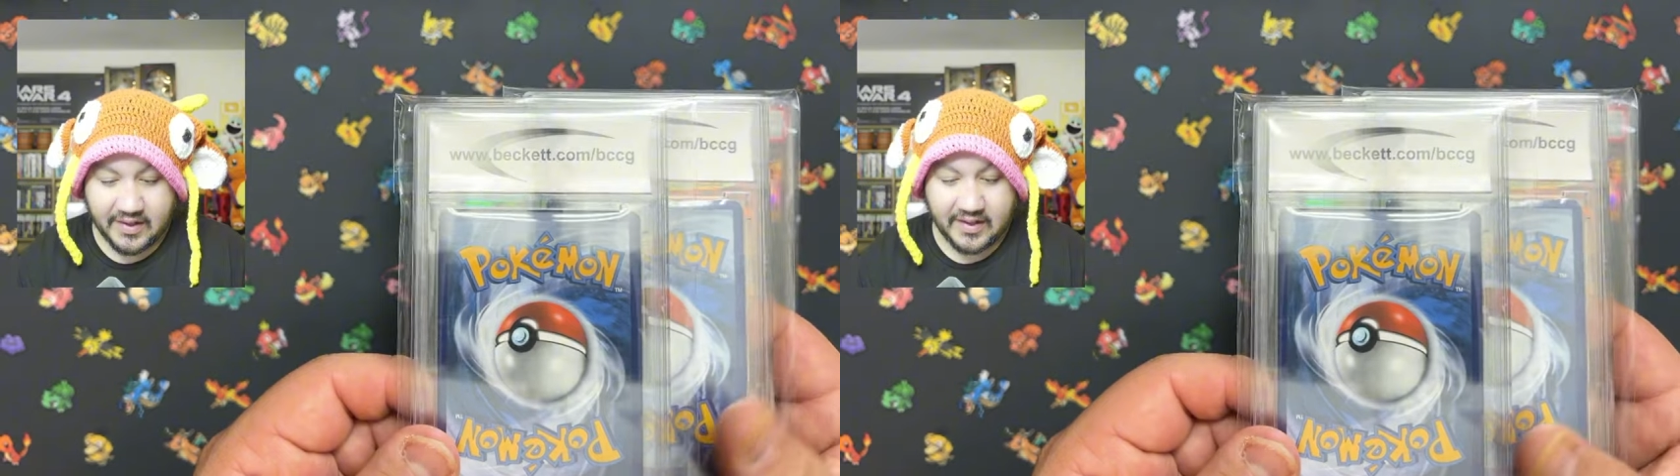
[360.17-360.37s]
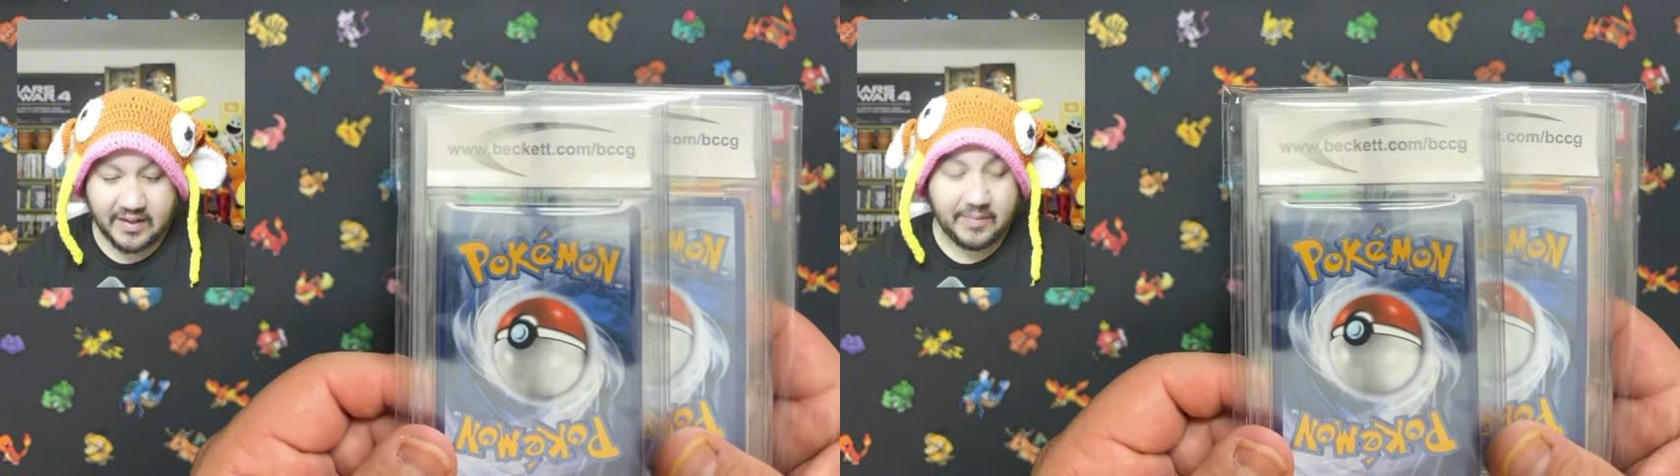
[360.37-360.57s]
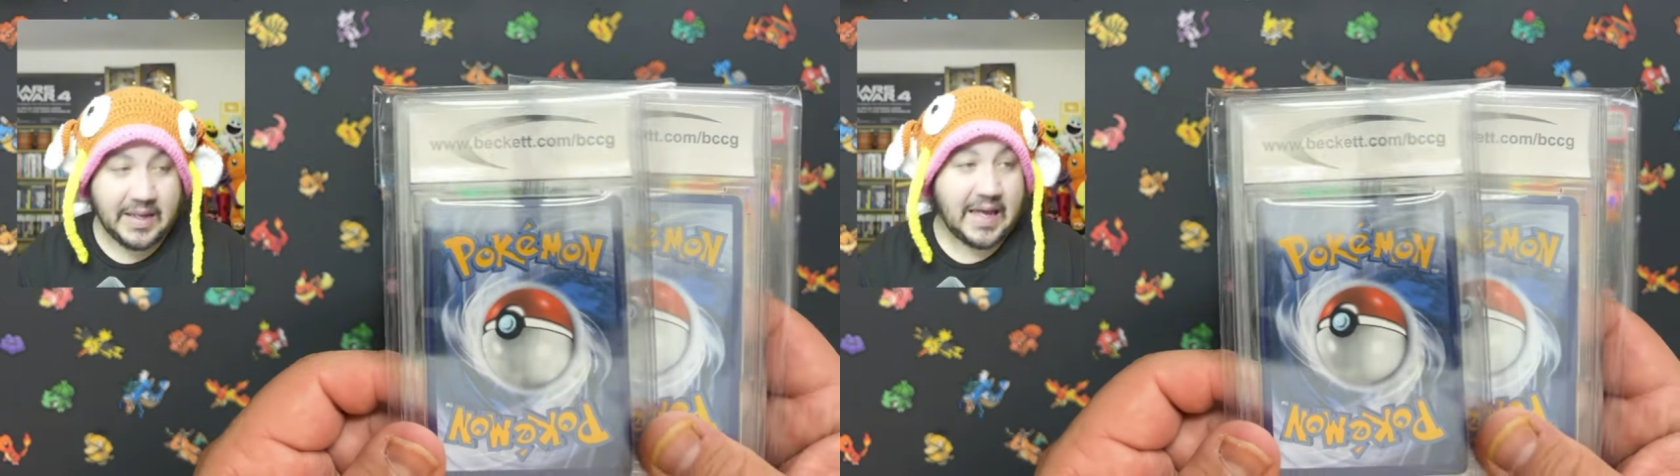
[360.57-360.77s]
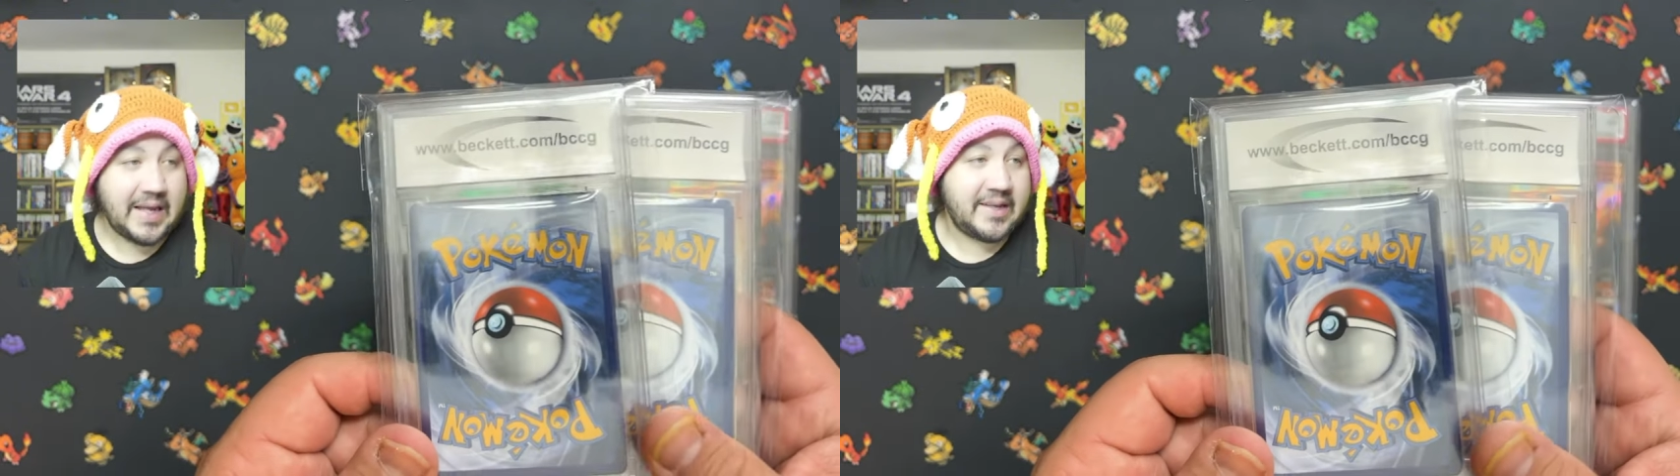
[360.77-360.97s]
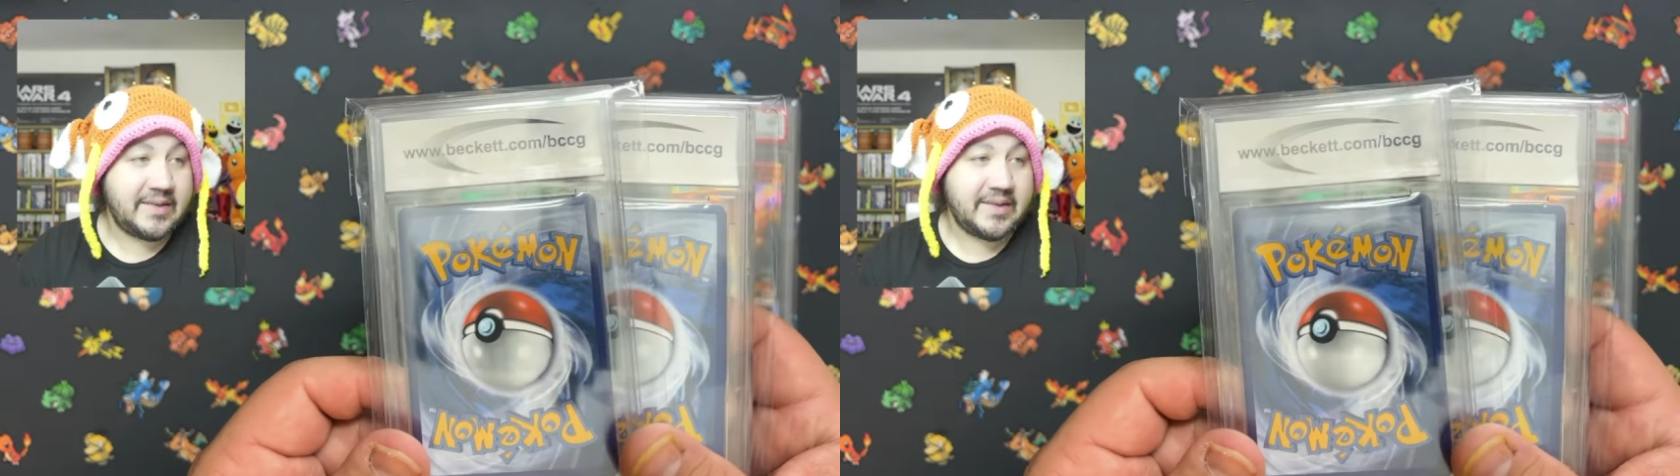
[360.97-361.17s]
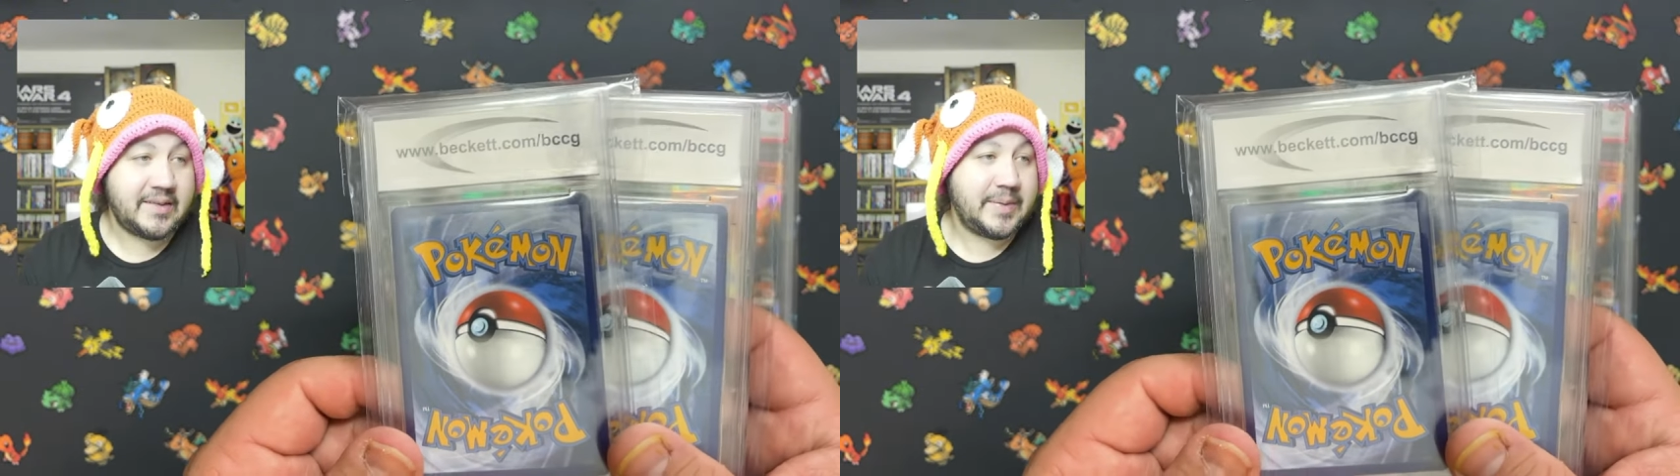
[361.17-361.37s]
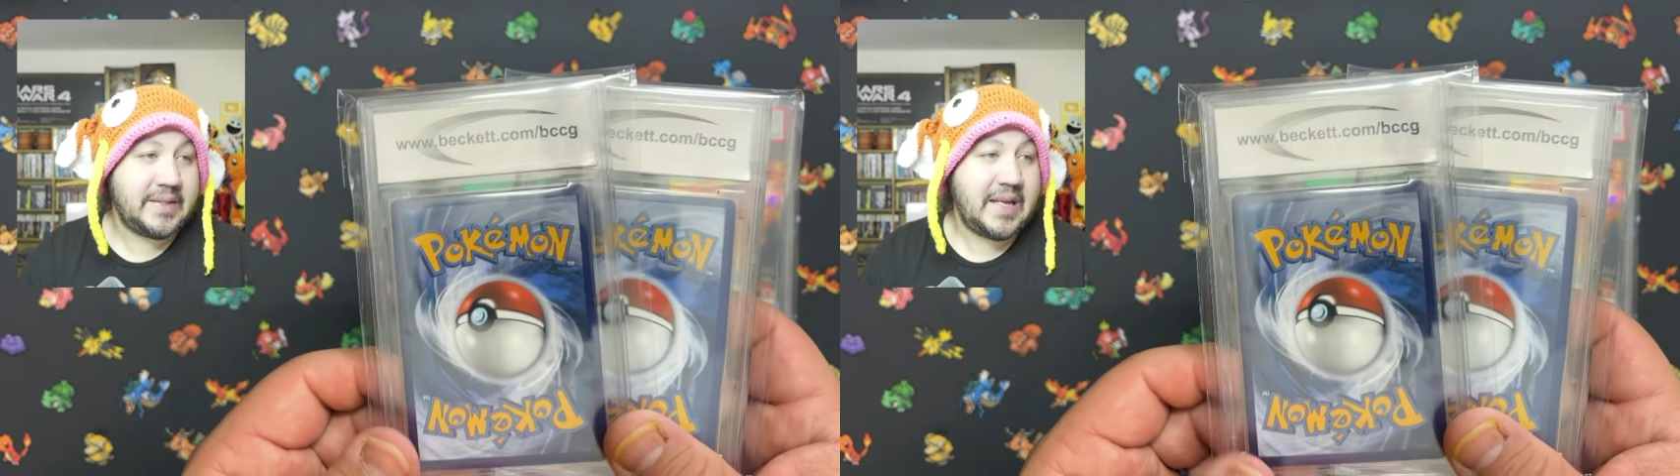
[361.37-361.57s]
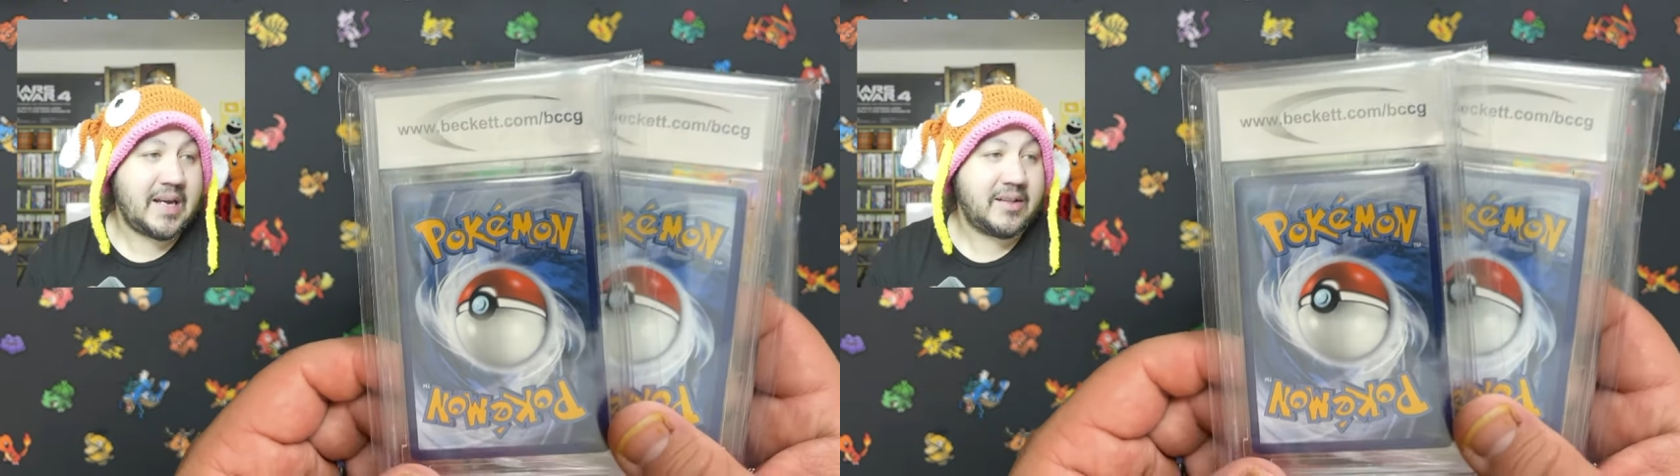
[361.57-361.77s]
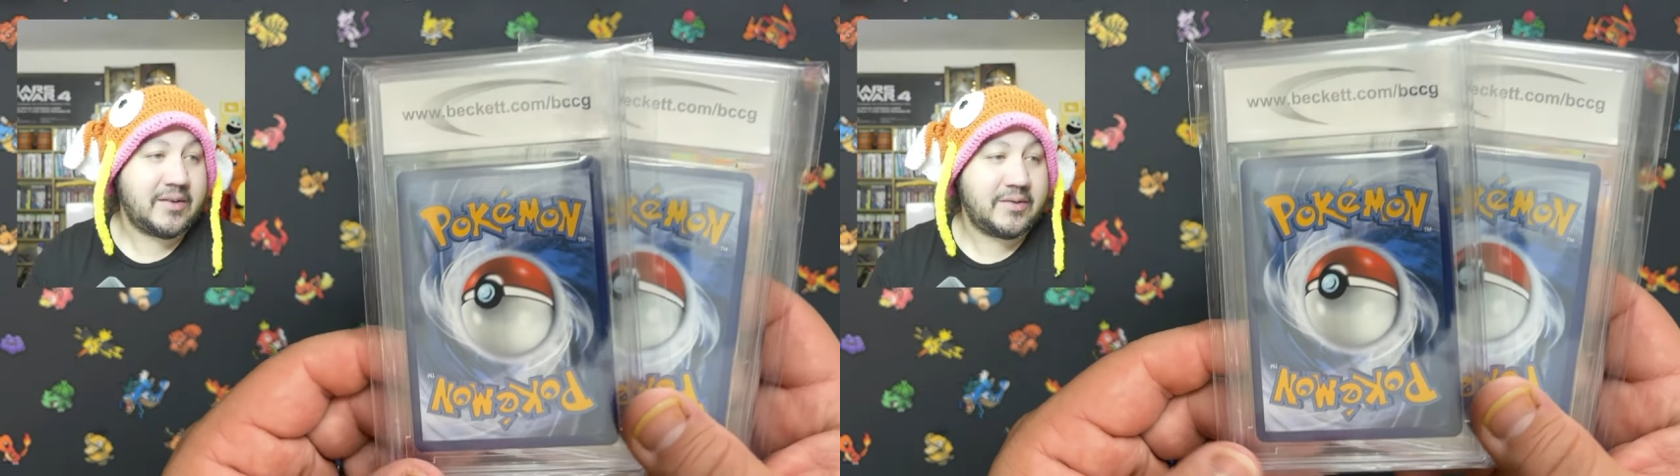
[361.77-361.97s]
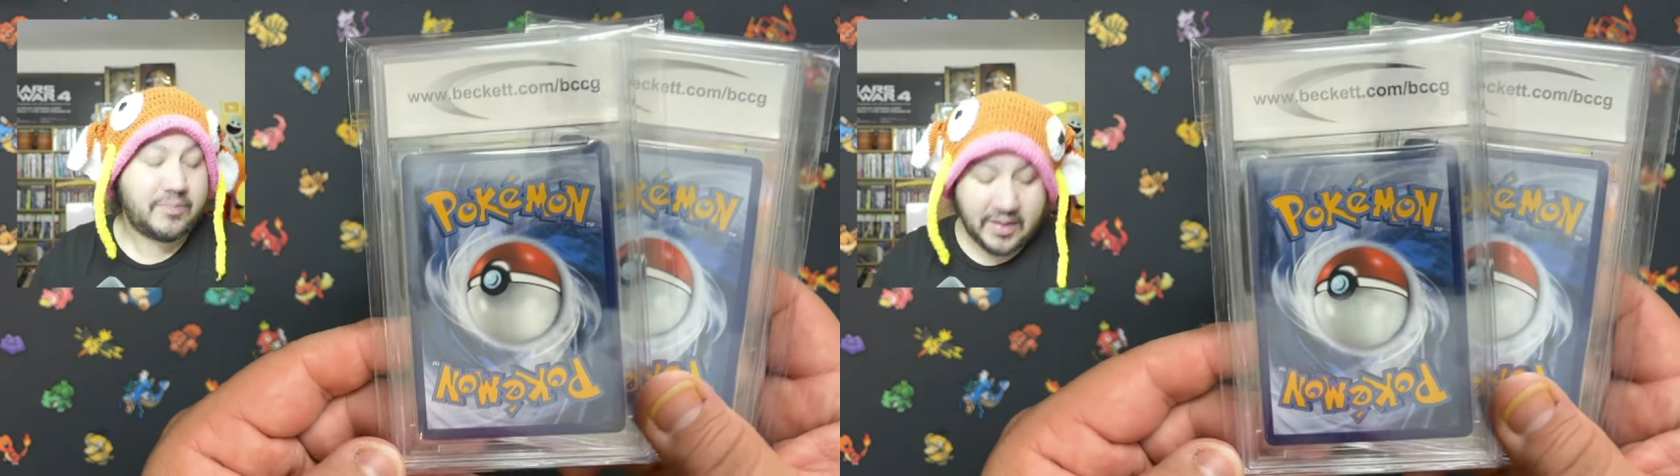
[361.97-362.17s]
Back isn't spectacular
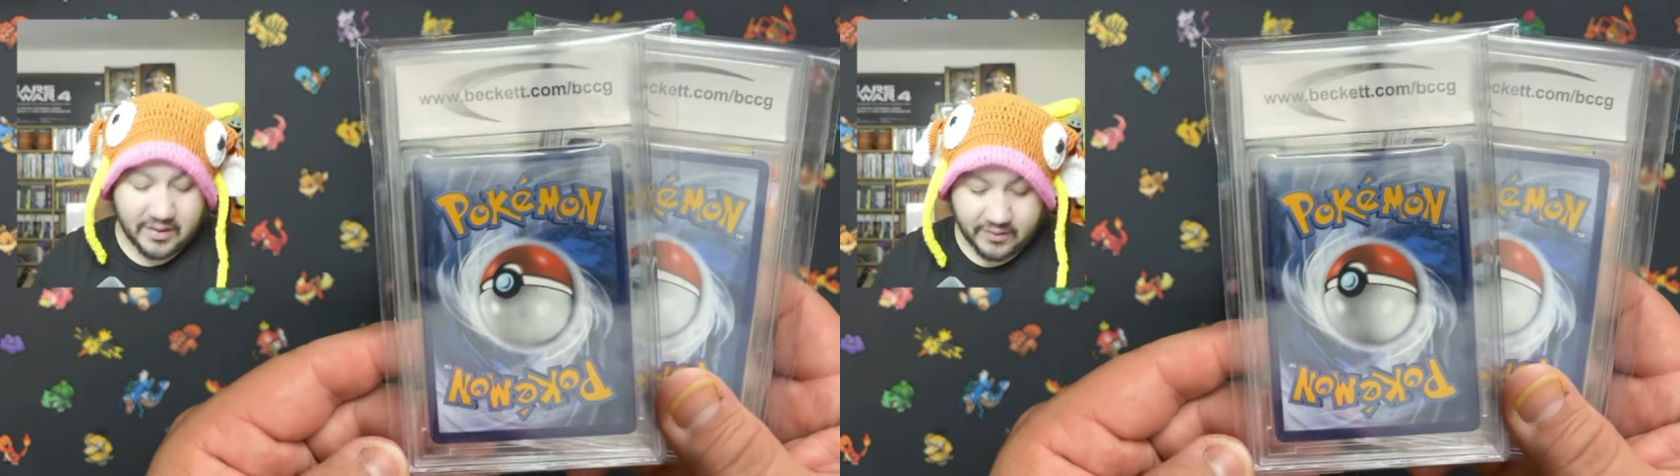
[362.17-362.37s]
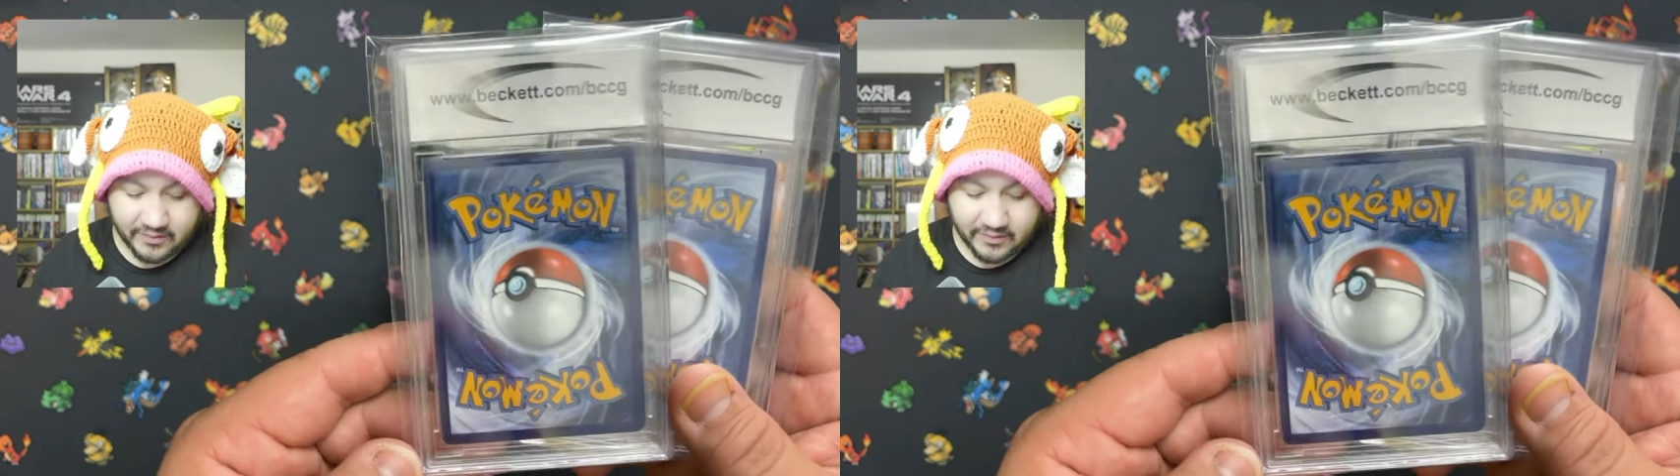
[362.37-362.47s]
as well.